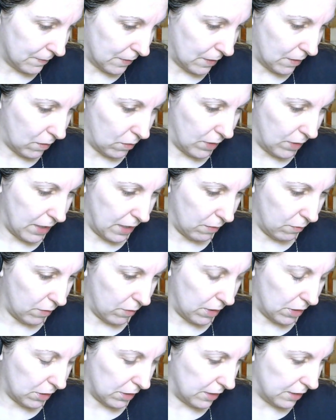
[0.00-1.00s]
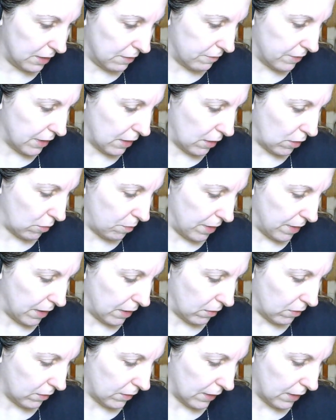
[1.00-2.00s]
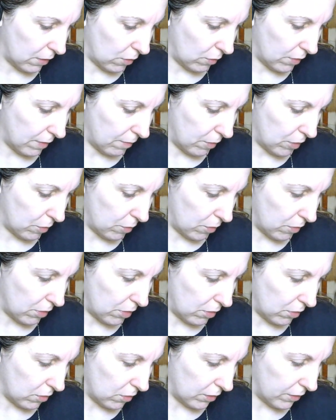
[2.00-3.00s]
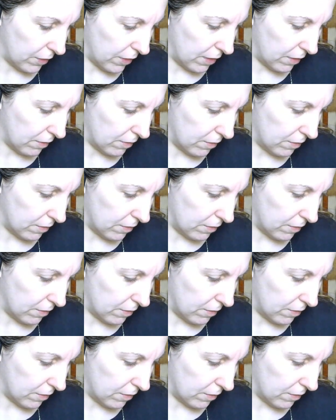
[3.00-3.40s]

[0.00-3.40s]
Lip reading: Okay, recent events panel. That's what I'm supposed to look at.